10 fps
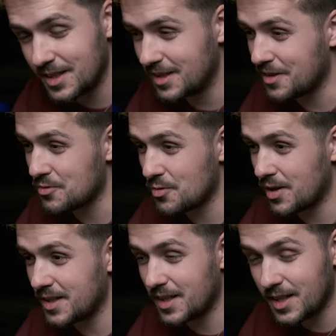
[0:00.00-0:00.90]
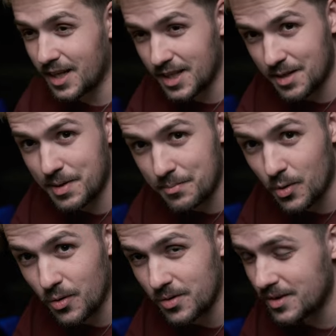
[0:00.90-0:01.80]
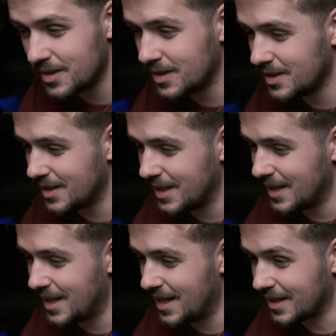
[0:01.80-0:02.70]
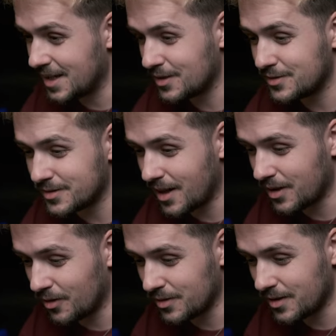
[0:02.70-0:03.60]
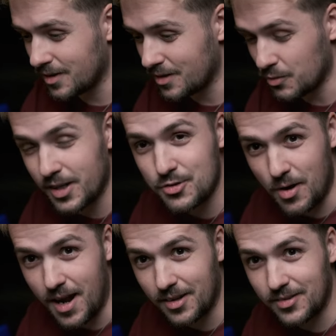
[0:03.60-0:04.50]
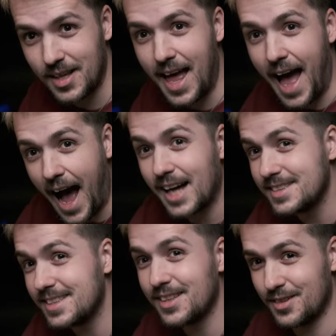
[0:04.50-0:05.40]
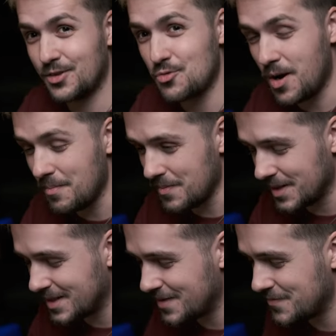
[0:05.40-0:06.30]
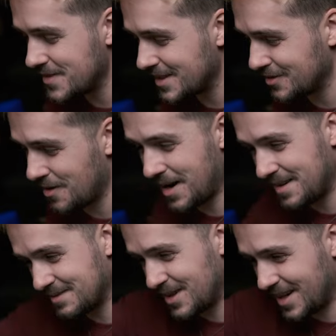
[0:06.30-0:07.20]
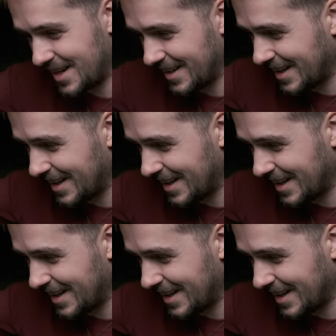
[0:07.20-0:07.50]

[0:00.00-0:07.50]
then rolling a, a little bit more and getting stuck on the rail tracks under the tram. So I, uh,